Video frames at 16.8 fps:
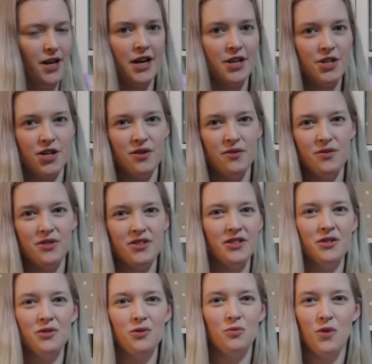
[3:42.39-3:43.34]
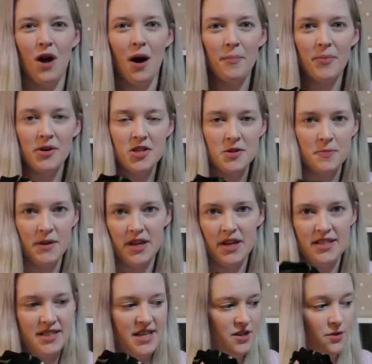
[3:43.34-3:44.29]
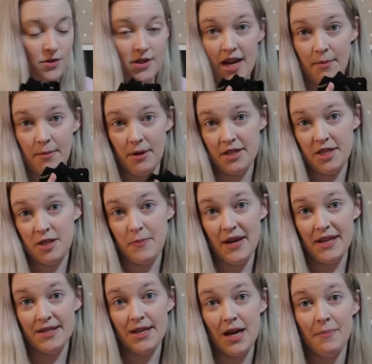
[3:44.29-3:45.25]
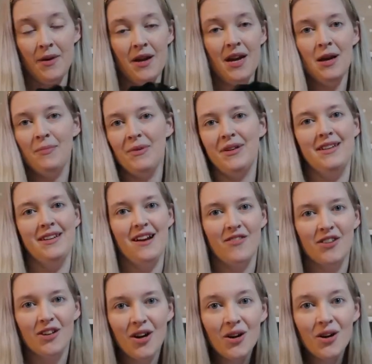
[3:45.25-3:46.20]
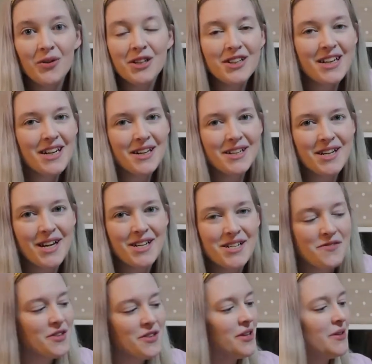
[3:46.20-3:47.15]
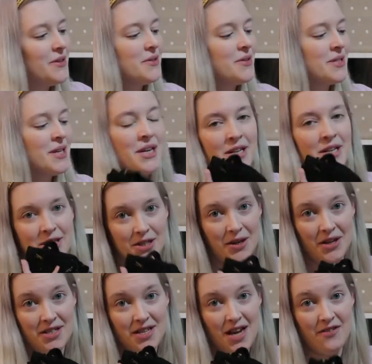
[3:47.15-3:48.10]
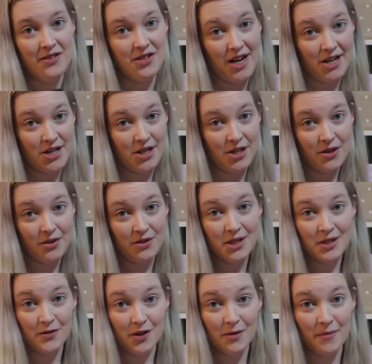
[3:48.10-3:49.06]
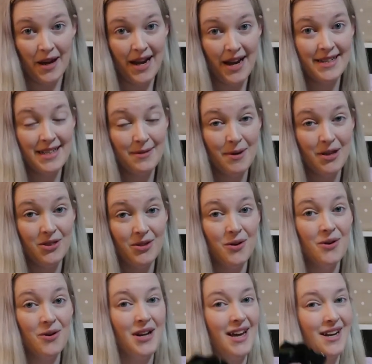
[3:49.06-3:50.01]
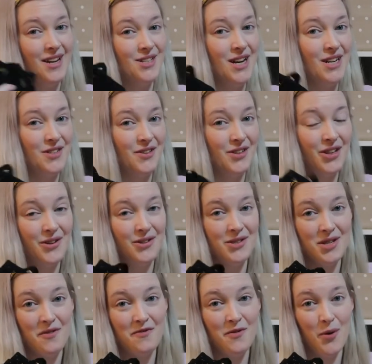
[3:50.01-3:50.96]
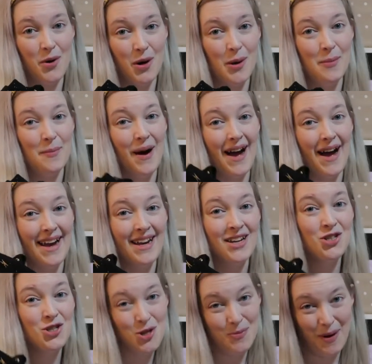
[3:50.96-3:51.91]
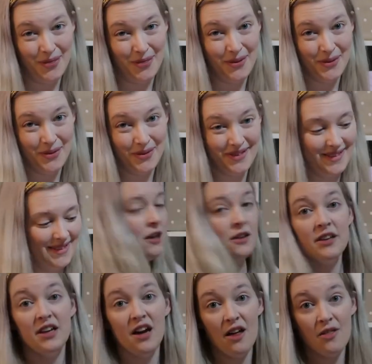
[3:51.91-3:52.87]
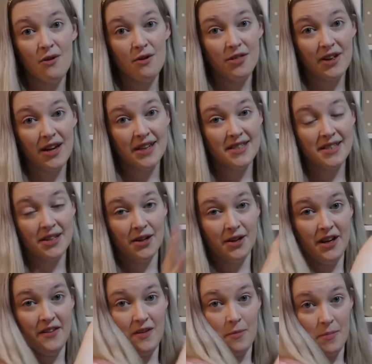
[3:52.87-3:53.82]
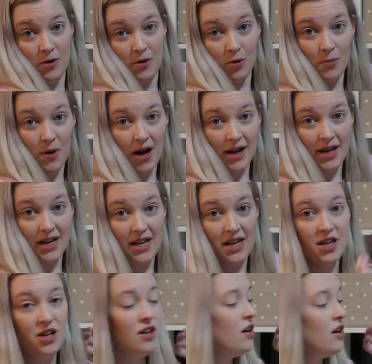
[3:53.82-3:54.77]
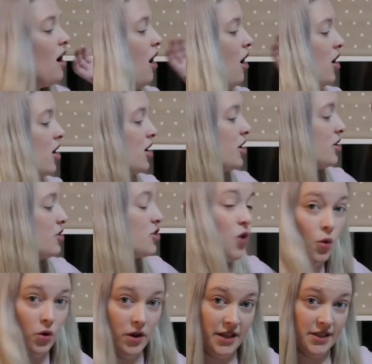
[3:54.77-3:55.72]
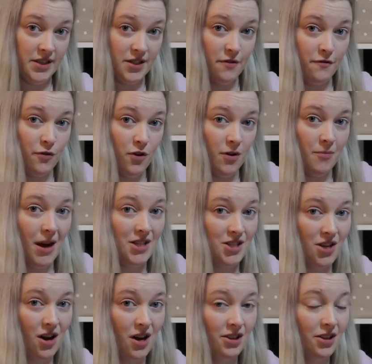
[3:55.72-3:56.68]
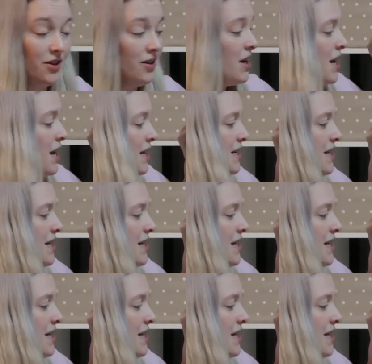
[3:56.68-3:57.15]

I chose little rompers because they don't take much space up, but you never know when you need a change of clothes. So I just have a change of clothes for my eighteen month old and a change of clothes for my two month old. The other things that are in the middle pocket here are toys for my toddler.